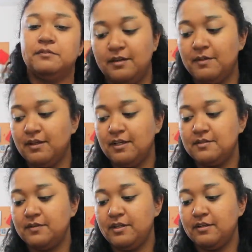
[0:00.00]
In my
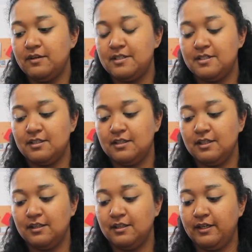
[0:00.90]
last video, I said that
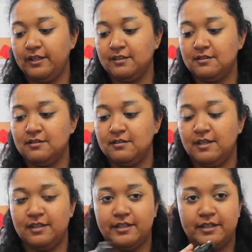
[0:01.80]
I liked
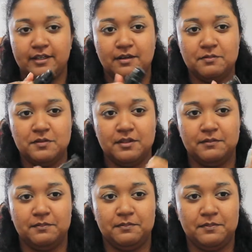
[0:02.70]
that it comes with
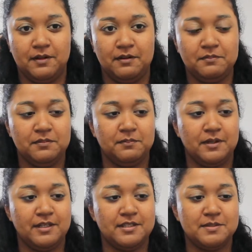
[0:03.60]
a pump,
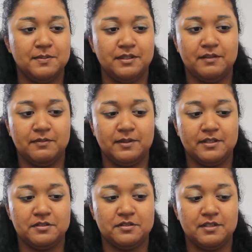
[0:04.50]
but it's been giving me
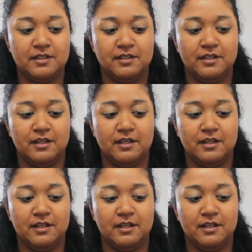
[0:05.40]
issues lately.